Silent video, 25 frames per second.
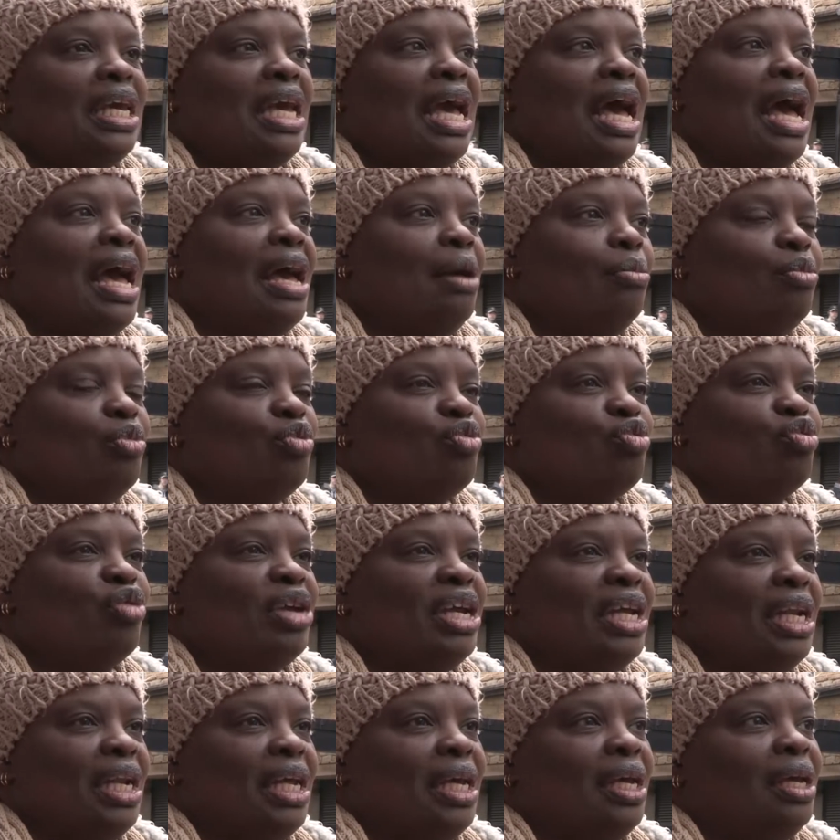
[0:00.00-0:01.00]
I am
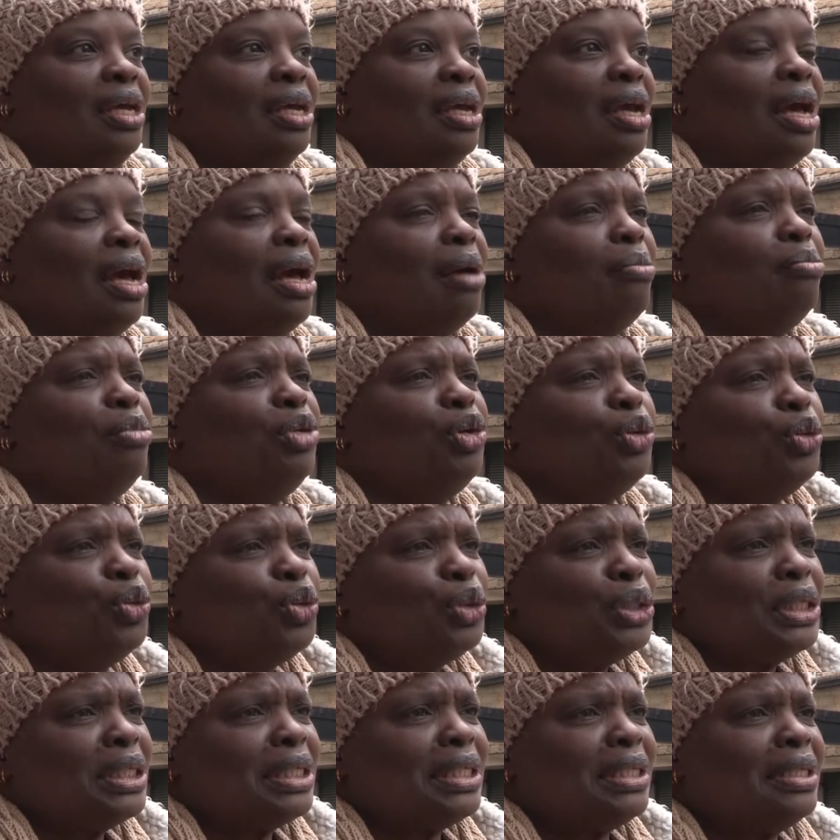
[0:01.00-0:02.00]
really
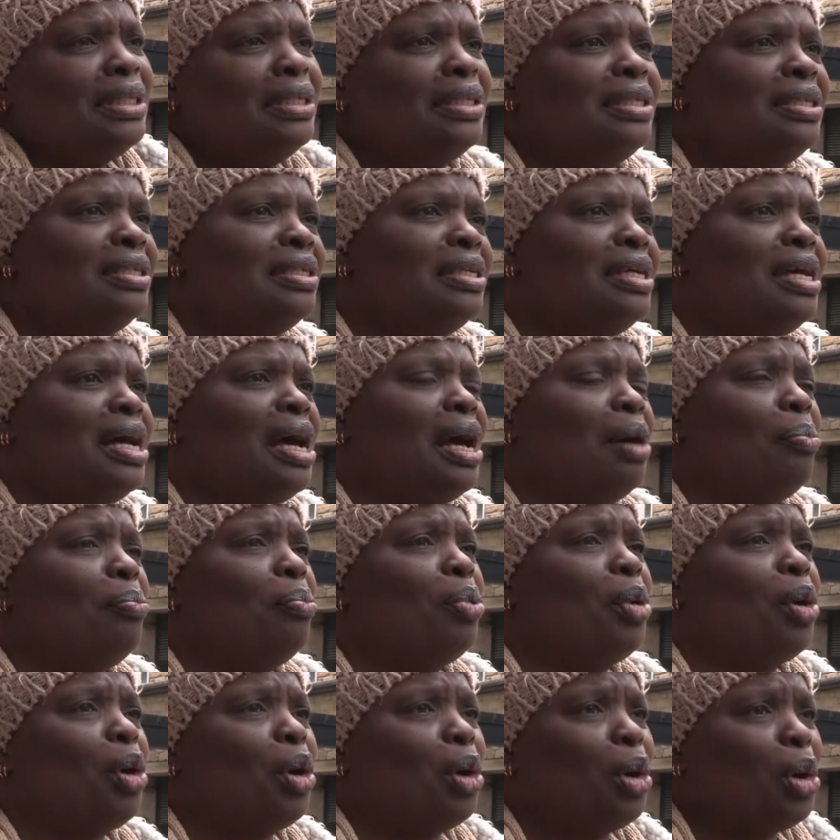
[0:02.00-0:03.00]
amused,
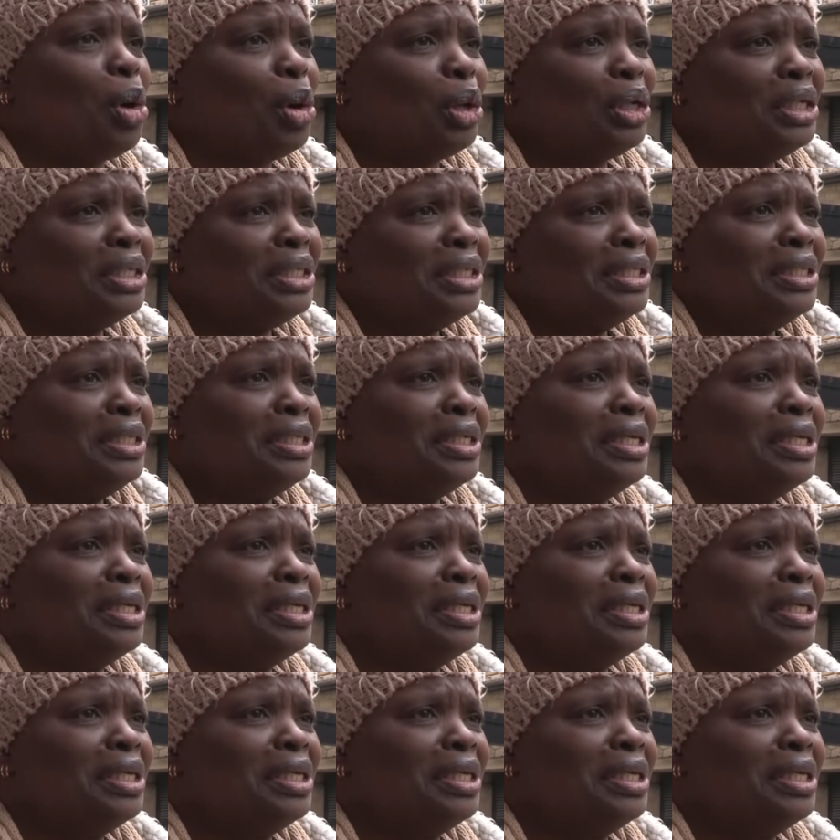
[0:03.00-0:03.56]
appalled,